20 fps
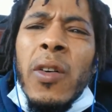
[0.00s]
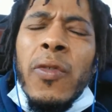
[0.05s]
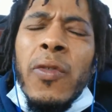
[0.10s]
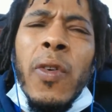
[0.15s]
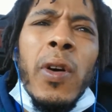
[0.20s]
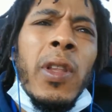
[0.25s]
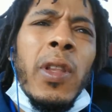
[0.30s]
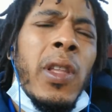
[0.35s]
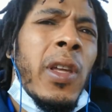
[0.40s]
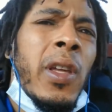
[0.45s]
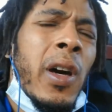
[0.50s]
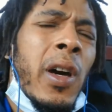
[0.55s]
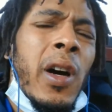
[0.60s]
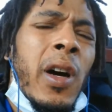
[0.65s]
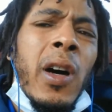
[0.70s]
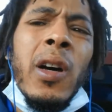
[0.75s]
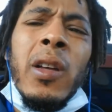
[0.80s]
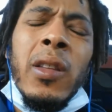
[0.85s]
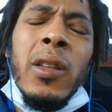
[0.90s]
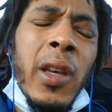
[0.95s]
for the
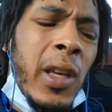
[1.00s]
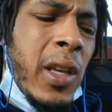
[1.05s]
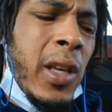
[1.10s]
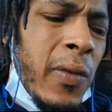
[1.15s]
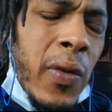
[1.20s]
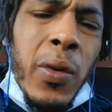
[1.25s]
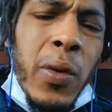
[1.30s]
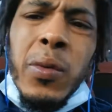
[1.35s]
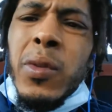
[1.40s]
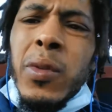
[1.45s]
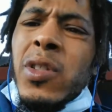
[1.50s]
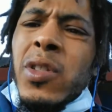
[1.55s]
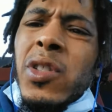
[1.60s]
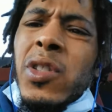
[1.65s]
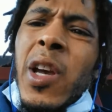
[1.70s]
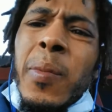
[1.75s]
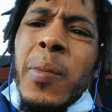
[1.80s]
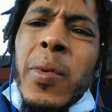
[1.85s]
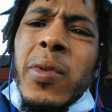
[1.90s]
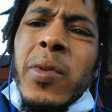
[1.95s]
uh, the evil, the
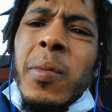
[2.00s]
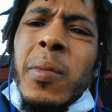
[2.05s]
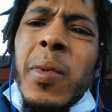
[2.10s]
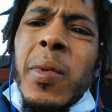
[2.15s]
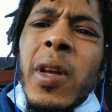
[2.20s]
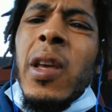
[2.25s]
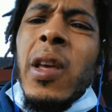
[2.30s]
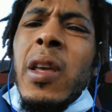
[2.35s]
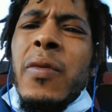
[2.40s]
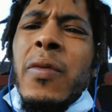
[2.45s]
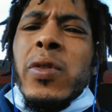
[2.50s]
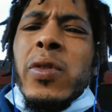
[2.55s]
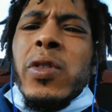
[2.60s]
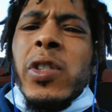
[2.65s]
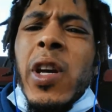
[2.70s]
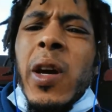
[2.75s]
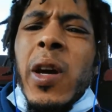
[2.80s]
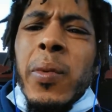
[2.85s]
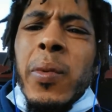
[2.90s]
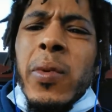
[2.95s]
shepherds, man, the evil
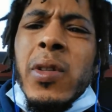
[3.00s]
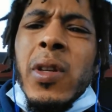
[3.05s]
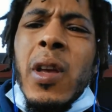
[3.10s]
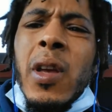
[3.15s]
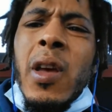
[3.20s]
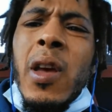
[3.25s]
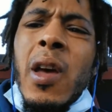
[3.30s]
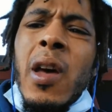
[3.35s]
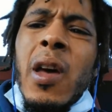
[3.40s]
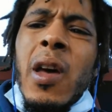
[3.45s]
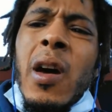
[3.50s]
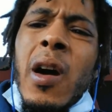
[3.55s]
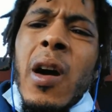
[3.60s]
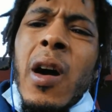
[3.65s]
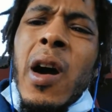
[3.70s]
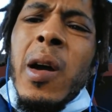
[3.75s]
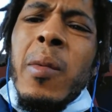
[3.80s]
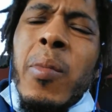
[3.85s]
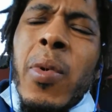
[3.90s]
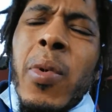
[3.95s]
shepherds. All
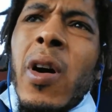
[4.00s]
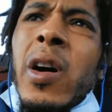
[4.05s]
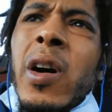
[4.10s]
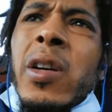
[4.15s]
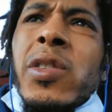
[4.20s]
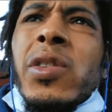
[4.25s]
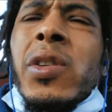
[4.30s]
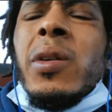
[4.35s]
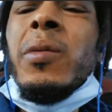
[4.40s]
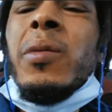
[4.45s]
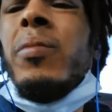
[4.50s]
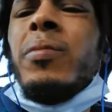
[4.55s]
right, Bar Hashem.